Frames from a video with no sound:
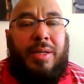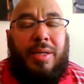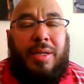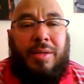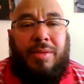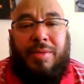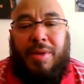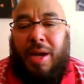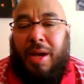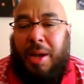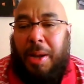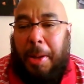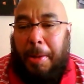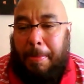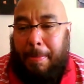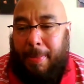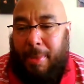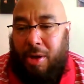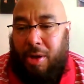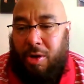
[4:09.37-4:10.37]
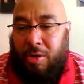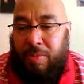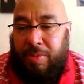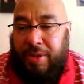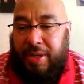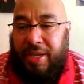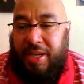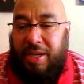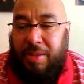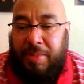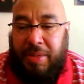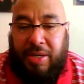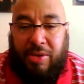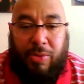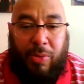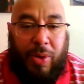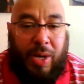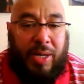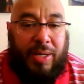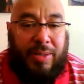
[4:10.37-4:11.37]
All right. I hope you can hear me
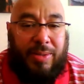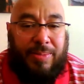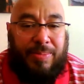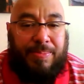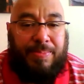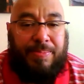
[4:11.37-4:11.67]
well.